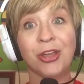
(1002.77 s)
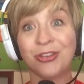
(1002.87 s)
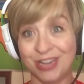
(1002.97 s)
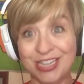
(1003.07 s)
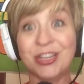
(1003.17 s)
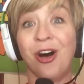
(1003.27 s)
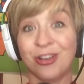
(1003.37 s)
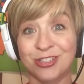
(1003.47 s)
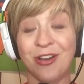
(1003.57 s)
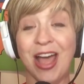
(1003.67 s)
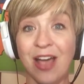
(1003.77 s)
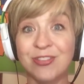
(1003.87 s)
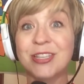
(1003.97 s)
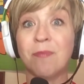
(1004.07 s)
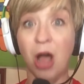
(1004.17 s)
you need to also have
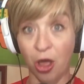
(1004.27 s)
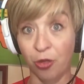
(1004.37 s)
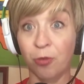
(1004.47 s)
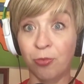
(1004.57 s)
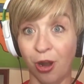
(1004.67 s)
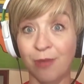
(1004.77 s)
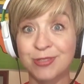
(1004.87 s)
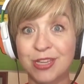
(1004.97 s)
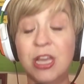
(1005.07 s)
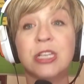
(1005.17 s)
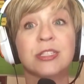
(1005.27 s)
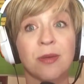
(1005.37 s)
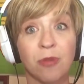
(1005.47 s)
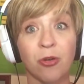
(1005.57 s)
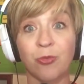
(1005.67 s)
some other props,
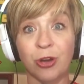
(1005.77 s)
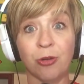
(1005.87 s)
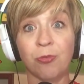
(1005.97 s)
some real